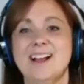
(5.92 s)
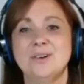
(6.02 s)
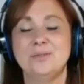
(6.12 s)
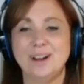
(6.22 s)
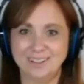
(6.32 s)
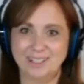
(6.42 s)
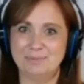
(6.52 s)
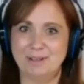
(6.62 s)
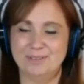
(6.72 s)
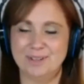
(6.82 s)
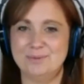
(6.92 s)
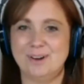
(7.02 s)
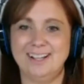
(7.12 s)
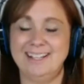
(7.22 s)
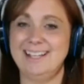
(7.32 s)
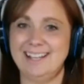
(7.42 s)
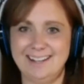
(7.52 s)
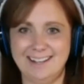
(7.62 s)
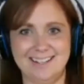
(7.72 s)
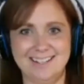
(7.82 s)
Welcome, everyone.
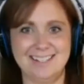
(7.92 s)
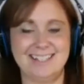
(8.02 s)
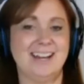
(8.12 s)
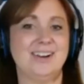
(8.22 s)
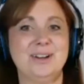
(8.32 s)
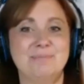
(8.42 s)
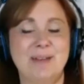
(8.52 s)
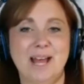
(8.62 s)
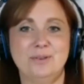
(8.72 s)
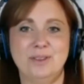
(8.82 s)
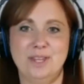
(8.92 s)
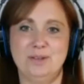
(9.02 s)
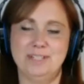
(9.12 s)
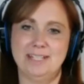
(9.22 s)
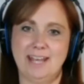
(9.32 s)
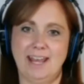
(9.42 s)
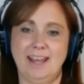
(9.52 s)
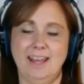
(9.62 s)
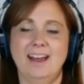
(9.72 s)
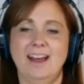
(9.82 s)
It is Sarah back with you
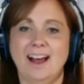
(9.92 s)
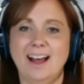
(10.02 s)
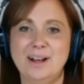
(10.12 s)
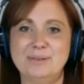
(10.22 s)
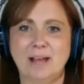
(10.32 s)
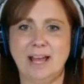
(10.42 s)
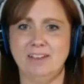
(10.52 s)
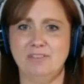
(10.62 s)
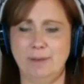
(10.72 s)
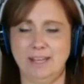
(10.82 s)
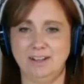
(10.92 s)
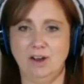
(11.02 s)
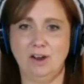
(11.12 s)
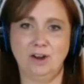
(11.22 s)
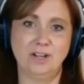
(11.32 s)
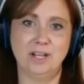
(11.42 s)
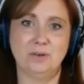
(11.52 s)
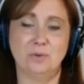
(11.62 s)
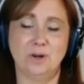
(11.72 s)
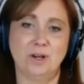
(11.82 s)
today. I have been hard at
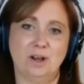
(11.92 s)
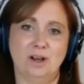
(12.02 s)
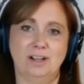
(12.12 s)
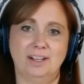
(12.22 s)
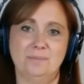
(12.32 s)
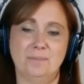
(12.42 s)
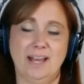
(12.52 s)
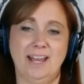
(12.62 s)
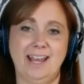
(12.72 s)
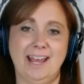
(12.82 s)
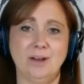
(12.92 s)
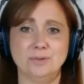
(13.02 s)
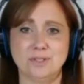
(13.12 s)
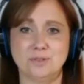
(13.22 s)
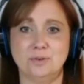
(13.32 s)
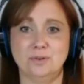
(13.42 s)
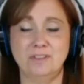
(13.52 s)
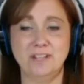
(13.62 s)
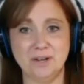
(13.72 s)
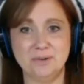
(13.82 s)
work on my Outschool
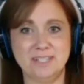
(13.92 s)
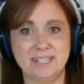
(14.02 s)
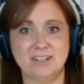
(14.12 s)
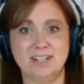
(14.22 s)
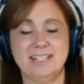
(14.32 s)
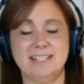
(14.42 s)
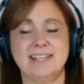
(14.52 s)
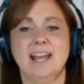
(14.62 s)
video series,